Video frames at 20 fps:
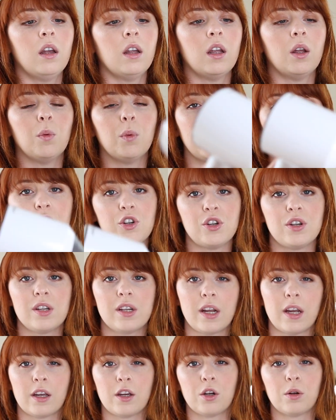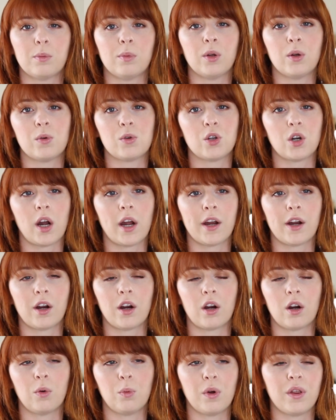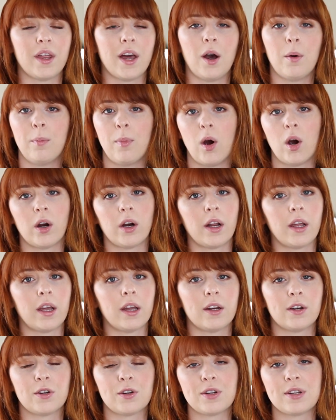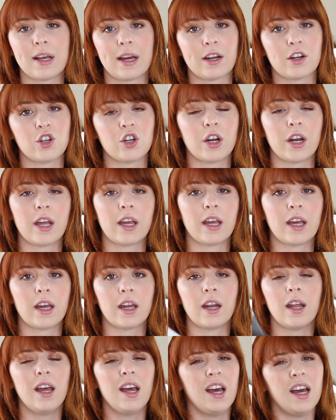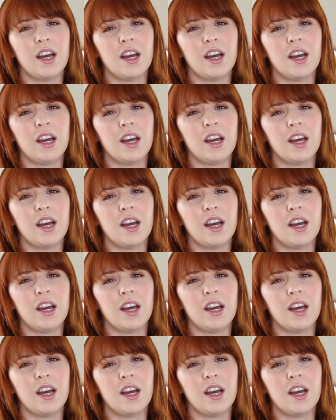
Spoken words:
you want to just take your blow dryer without parting it or sectioning it